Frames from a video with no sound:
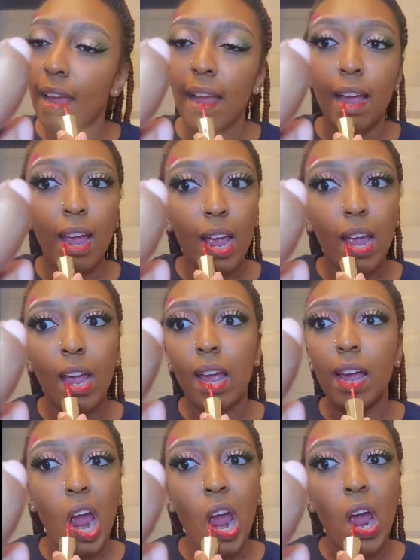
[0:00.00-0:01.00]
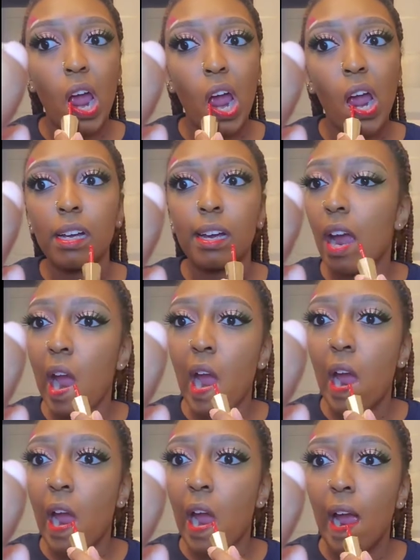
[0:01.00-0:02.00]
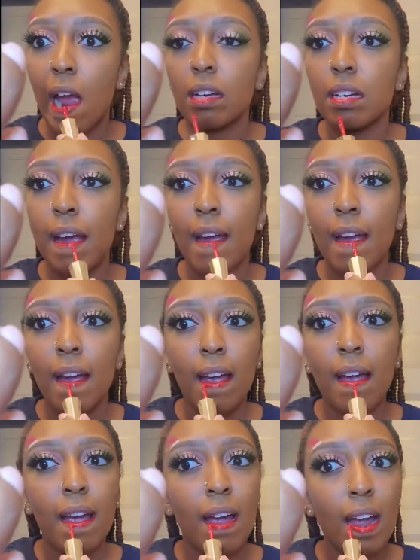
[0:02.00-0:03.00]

he called his friend, we're gonna call the friend,